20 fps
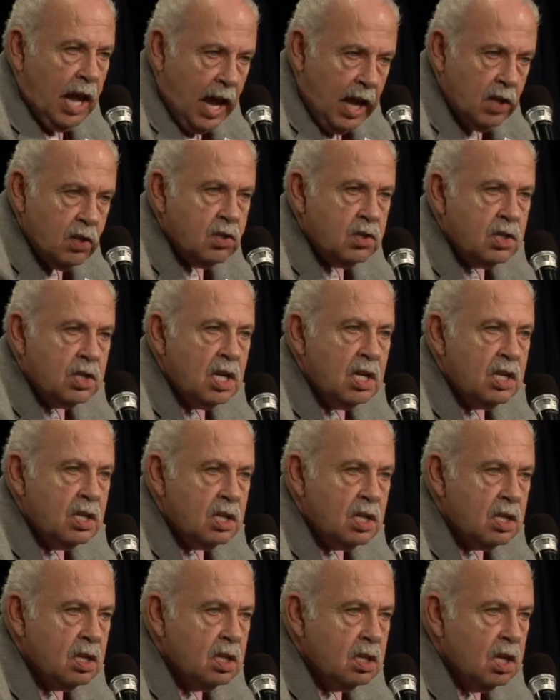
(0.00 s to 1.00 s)

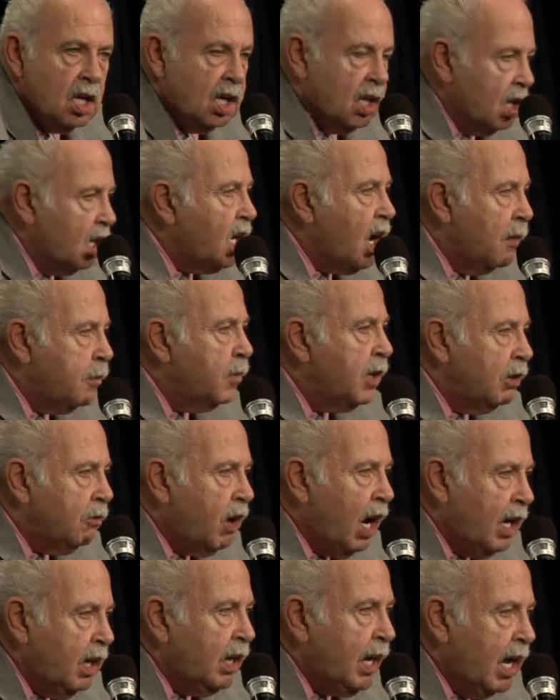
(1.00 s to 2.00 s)
agencies in the government
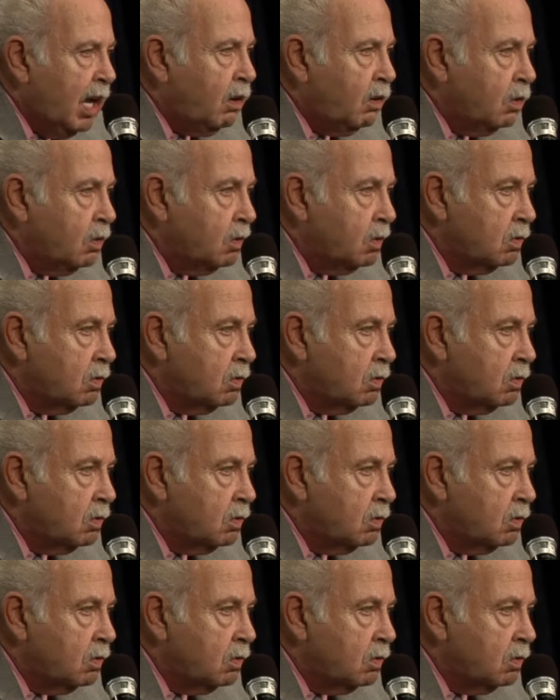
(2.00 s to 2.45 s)
right now,